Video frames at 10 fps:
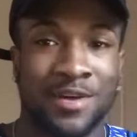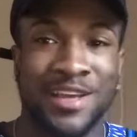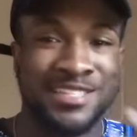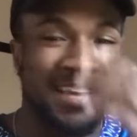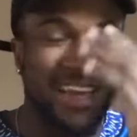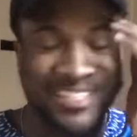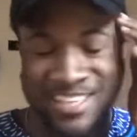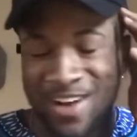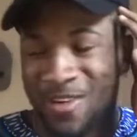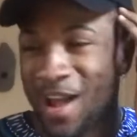That doesn't
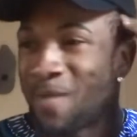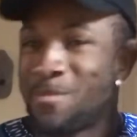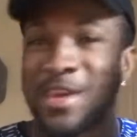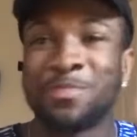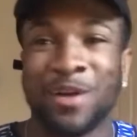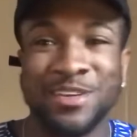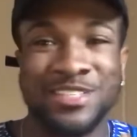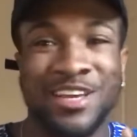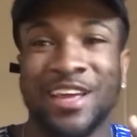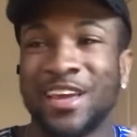sound right. A big person
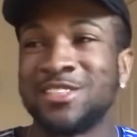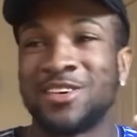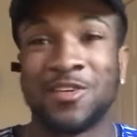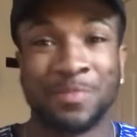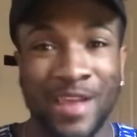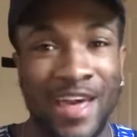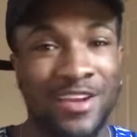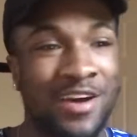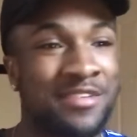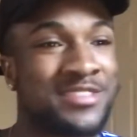in the history of black, you
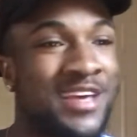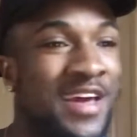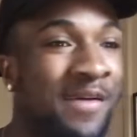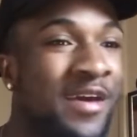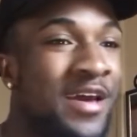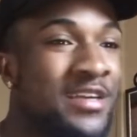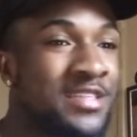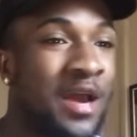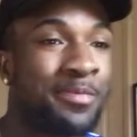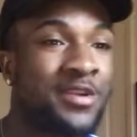know what I'm saying? So
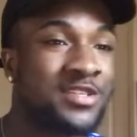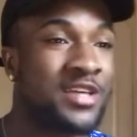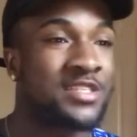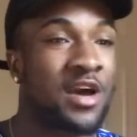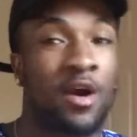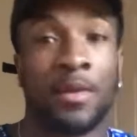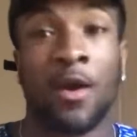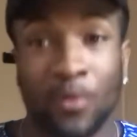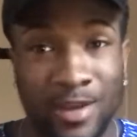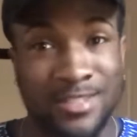I appreciate y'all. I'm
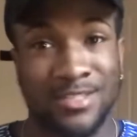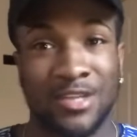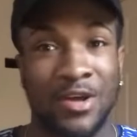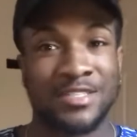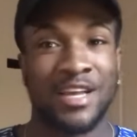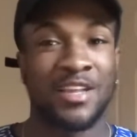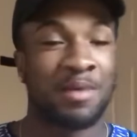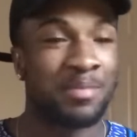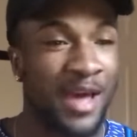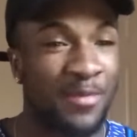not racist, you know So I love
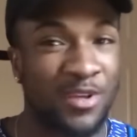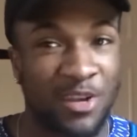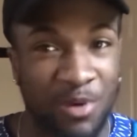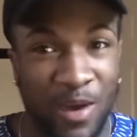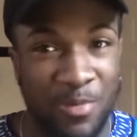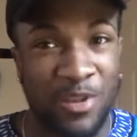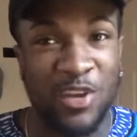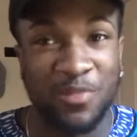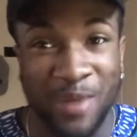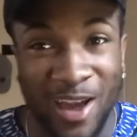my black people, love my white people,
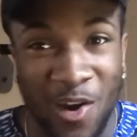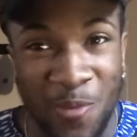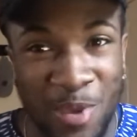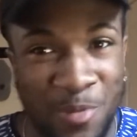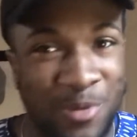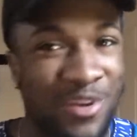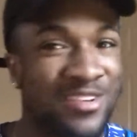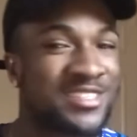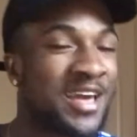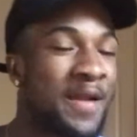love my all people, you know what I'm
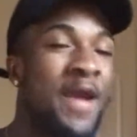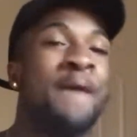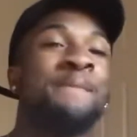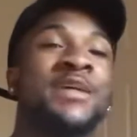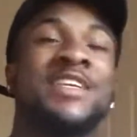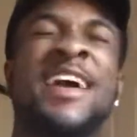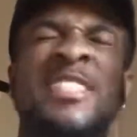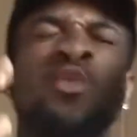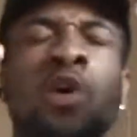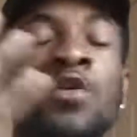saying? But today's
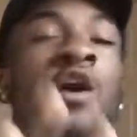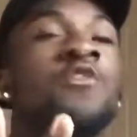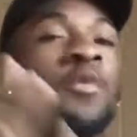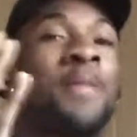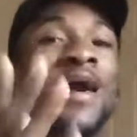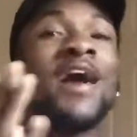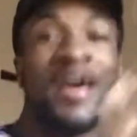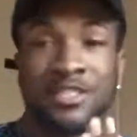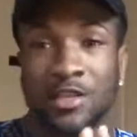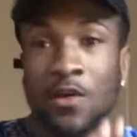quote come from Maya
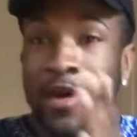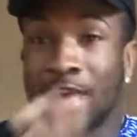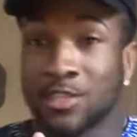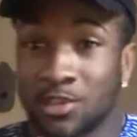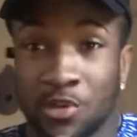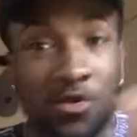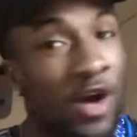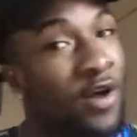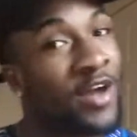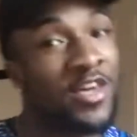Angelou, Angelou, I
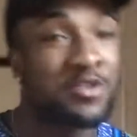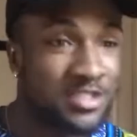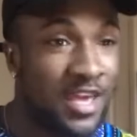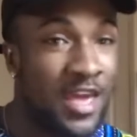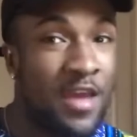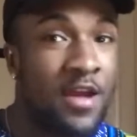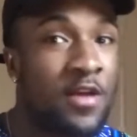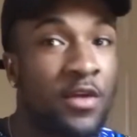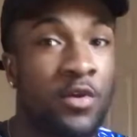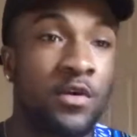don't know how you say it.
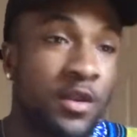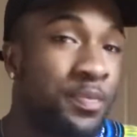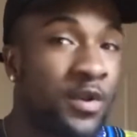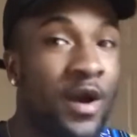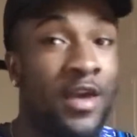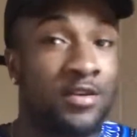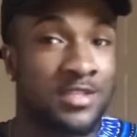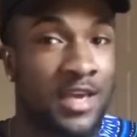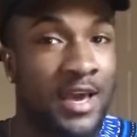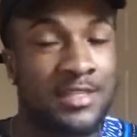It'll, it'll, depend on how you
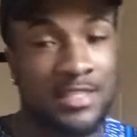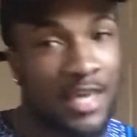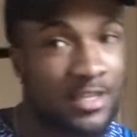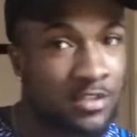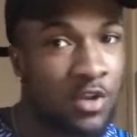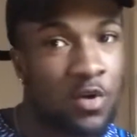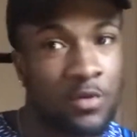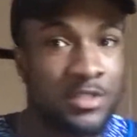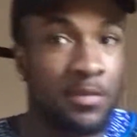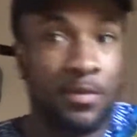say it. I guess it's Angelo.
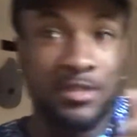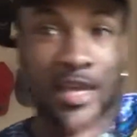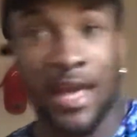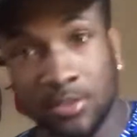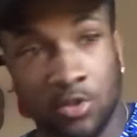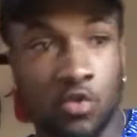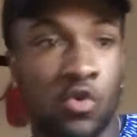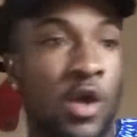Some people say Angelou.